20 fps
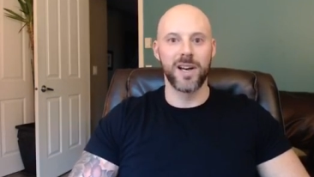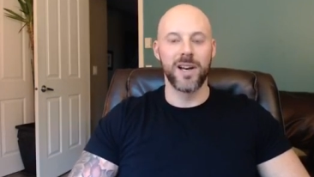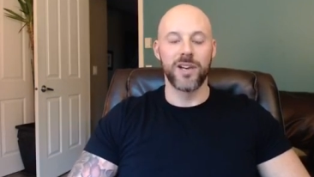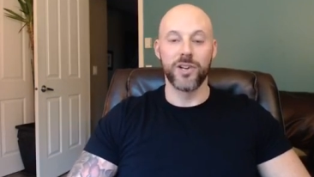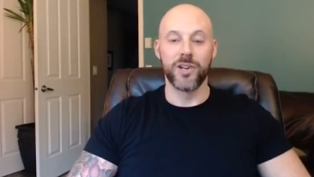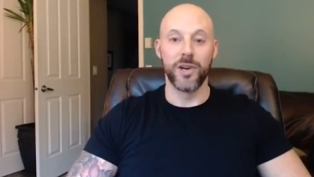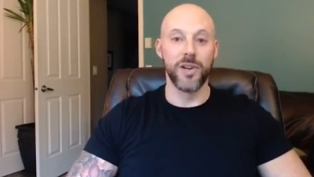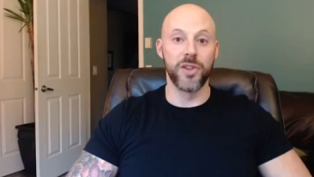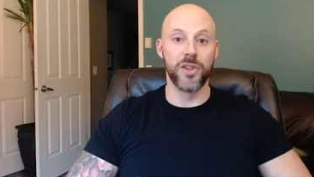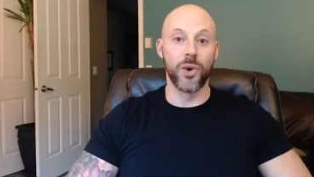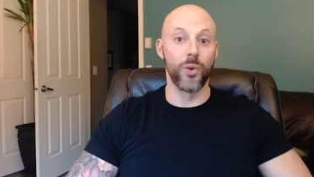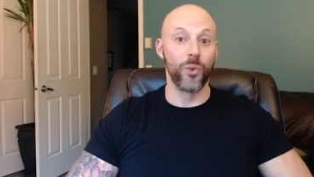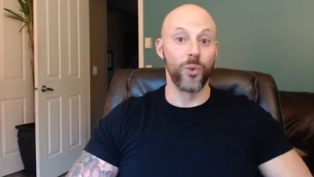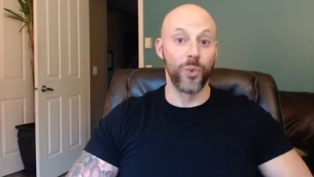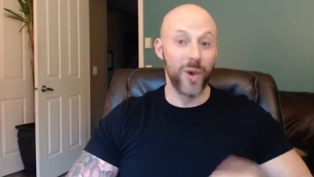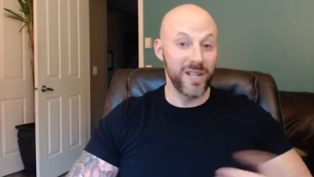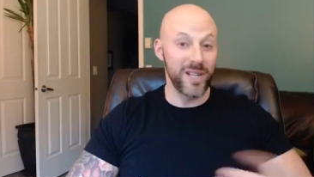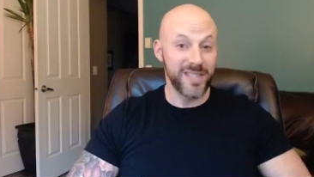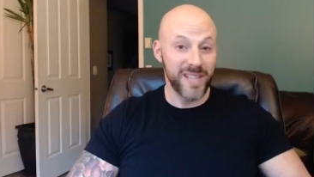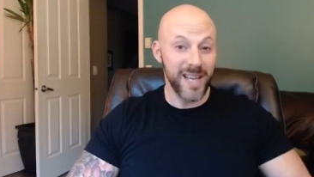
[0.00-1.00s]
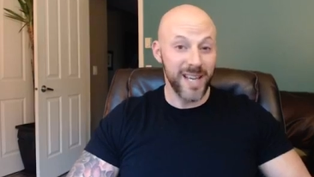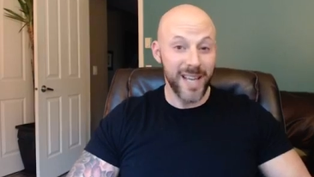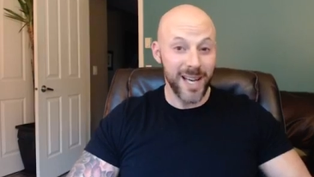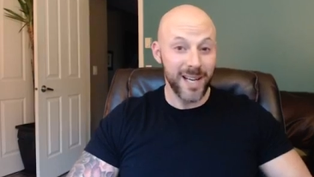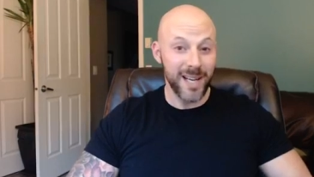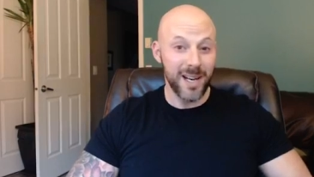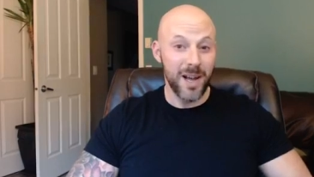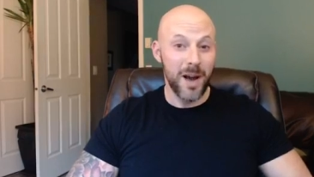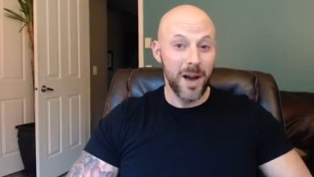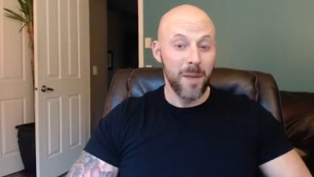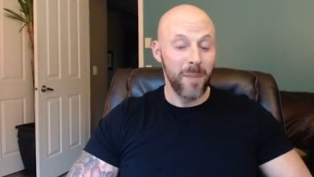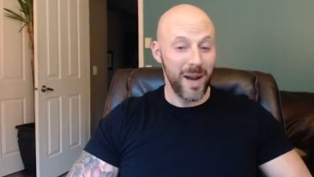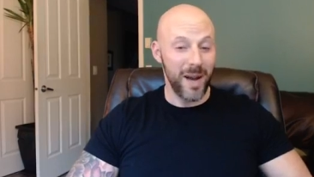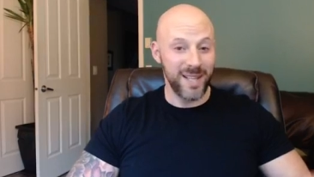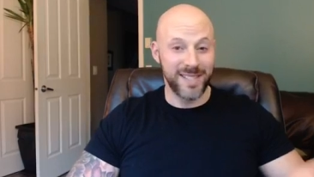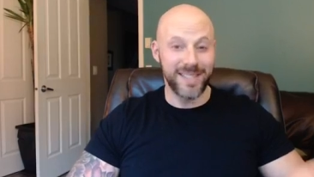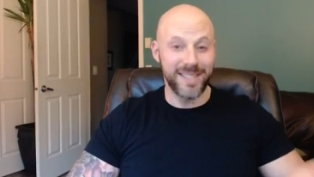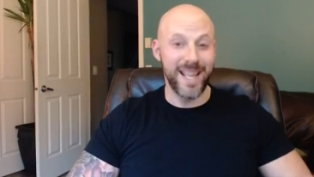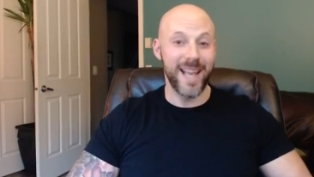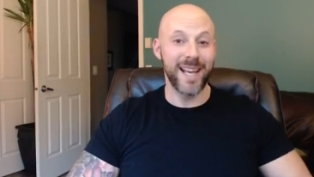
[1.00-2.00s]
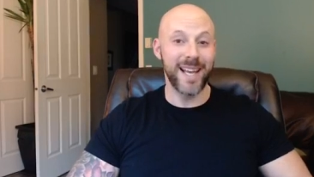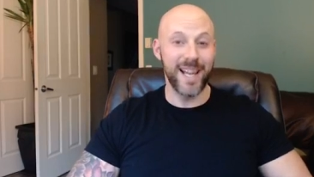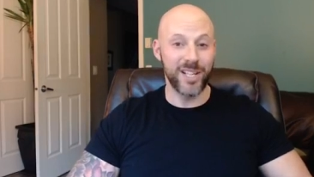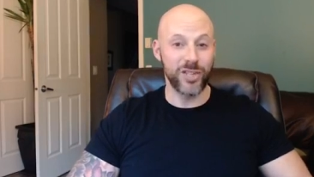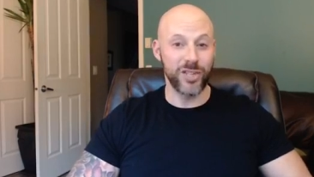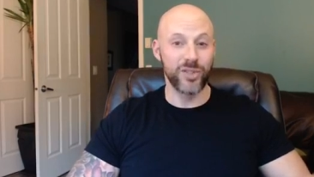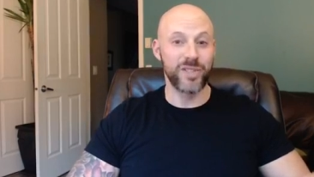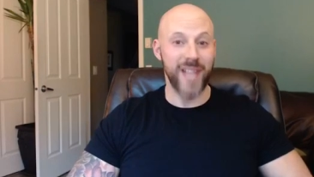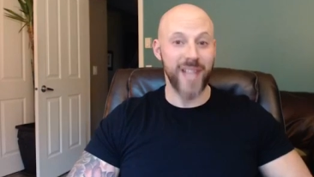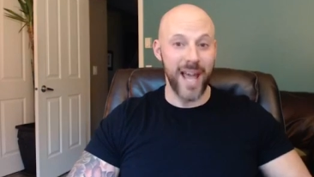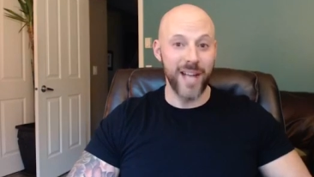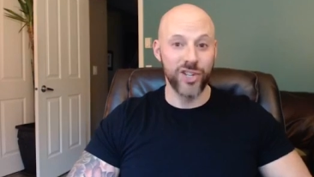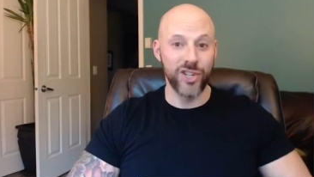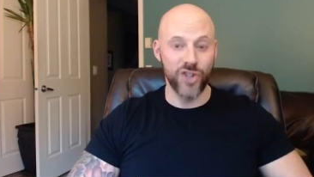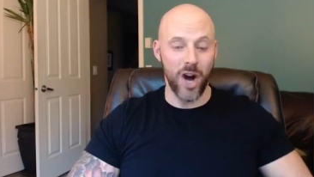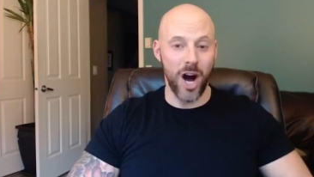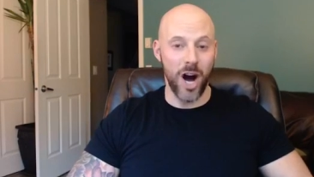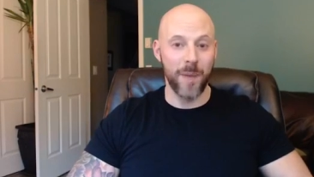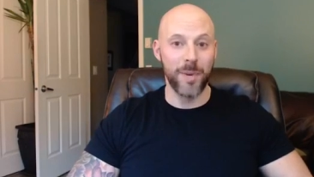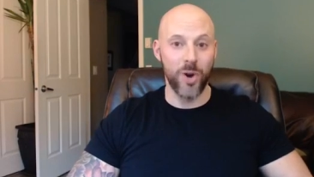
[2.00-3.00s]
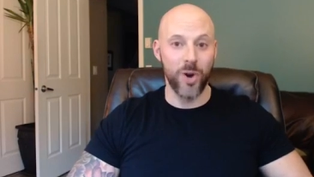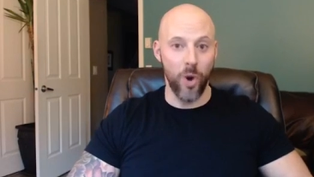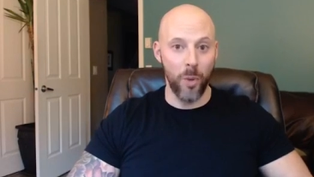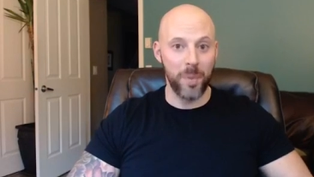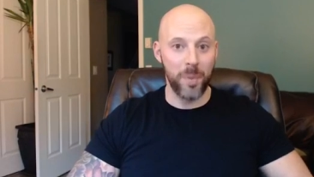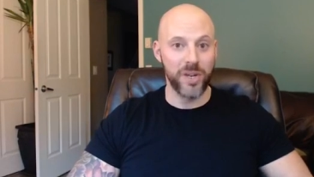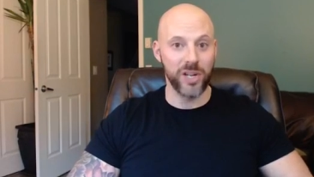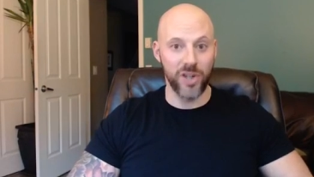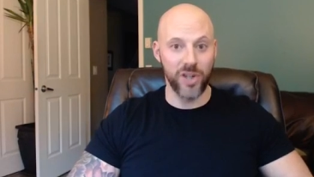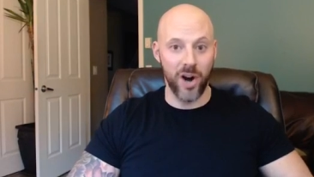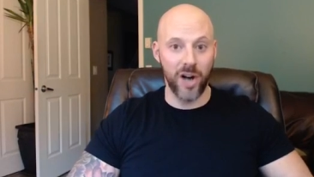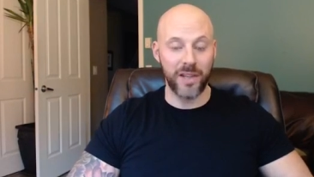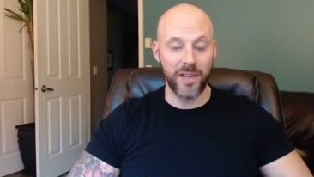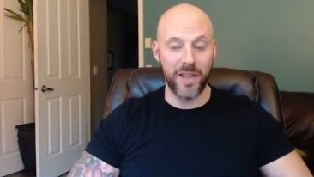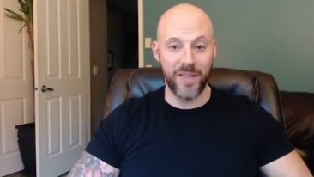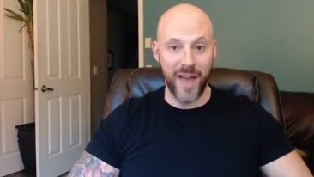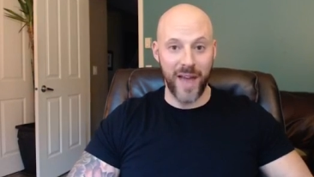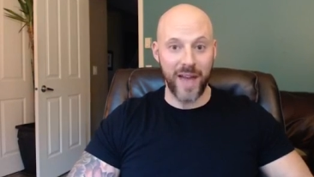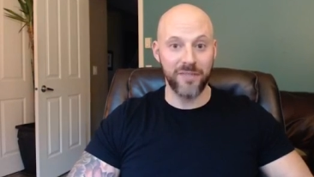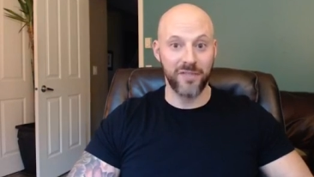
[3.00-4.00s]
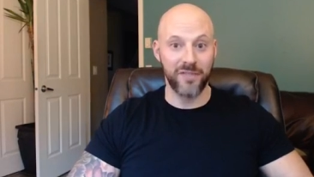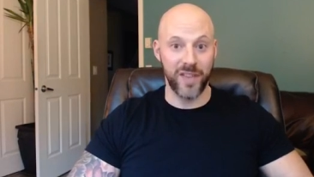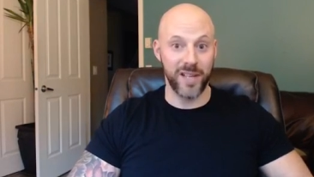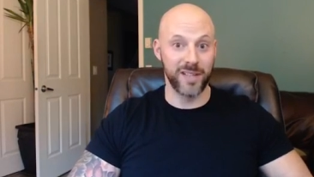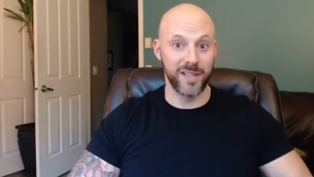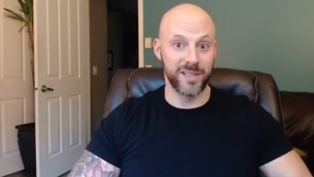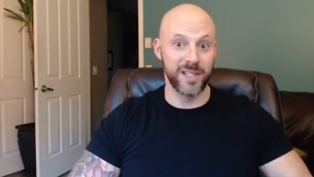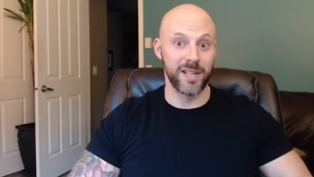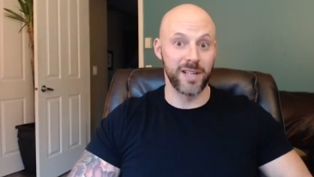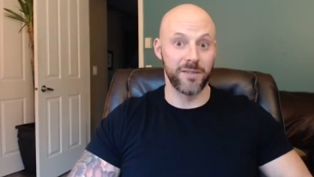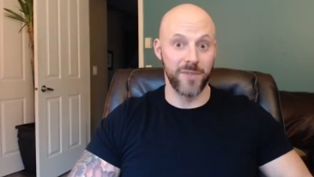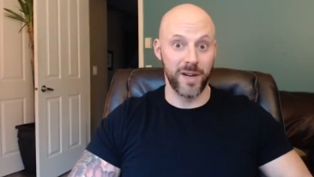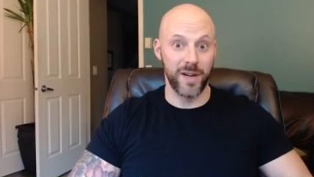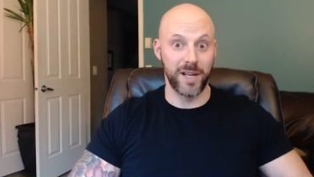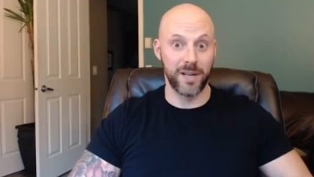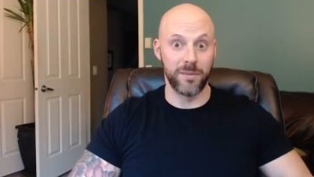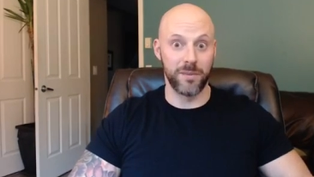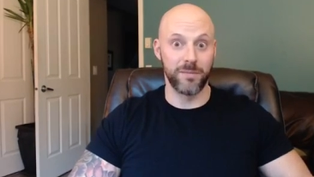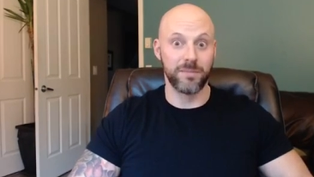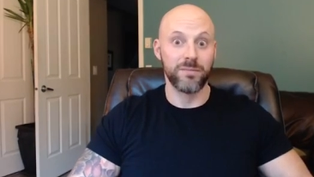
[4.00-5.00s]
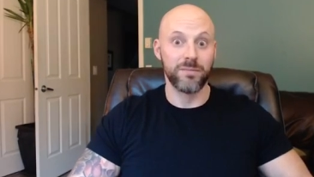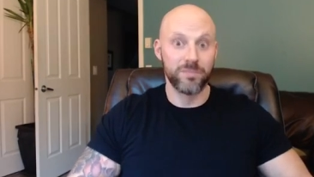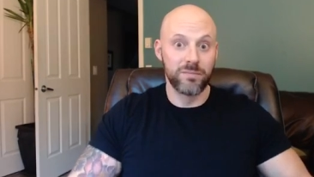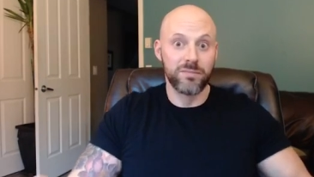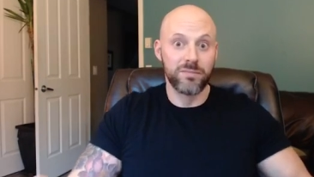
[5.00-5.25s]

You're either risking it by staying at your day job and hoping to God that that thing's going to fucking,